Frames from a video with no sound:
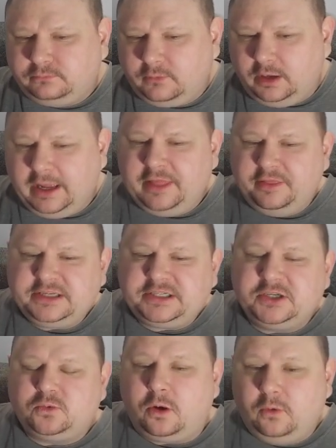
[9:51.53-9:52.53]
And this is
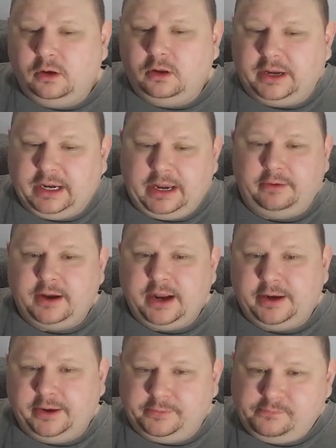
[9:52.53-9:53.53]
what we're looking at right
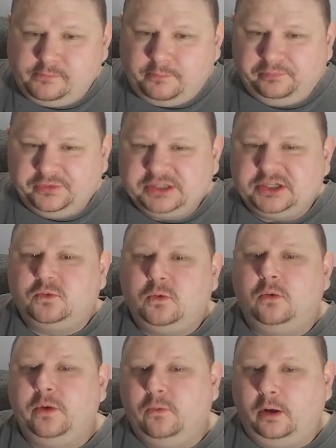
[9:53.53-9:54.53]
here. This is what
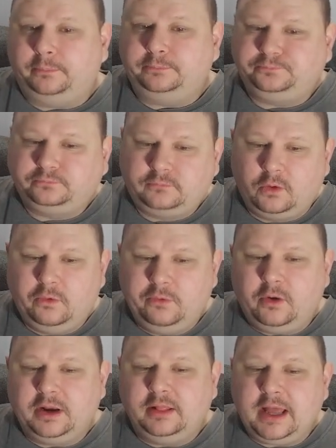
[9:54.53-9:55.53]
we want. We
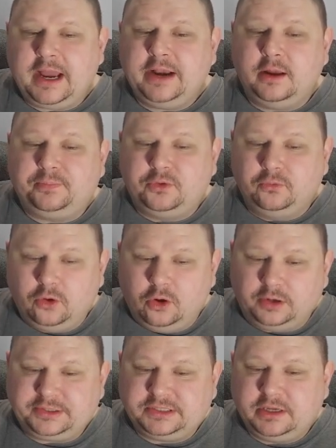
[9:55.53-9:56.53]
want to line up the
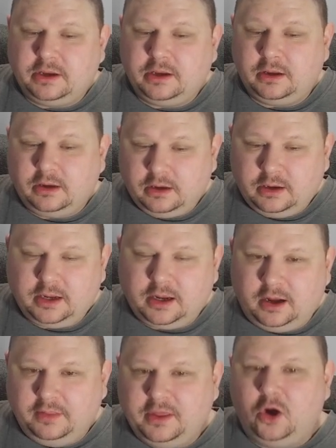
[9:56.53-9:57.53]
rooks
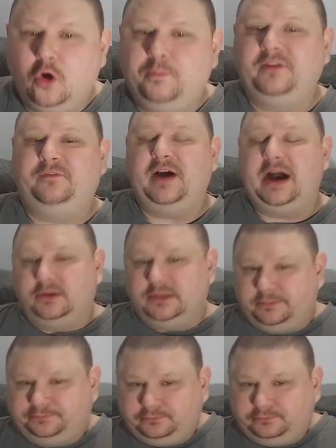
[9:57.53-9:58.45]
on the open files.